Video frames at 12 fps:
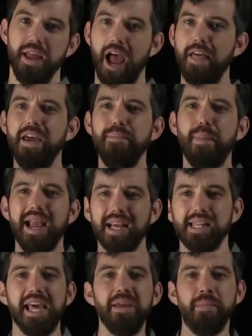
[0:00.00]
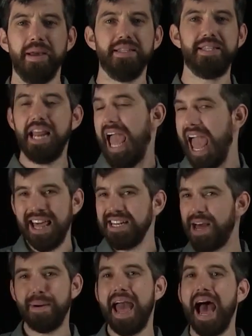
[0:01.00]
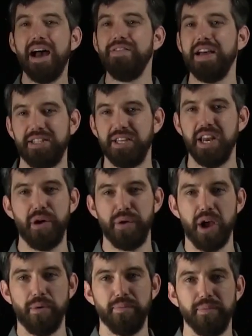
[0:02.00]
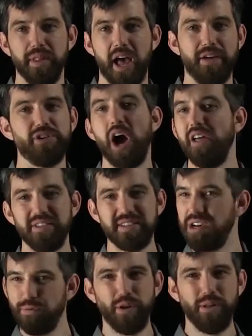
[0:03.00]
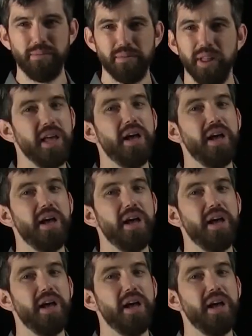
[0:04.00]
And then my claim is that anytime I have that scenario, I've got this interval,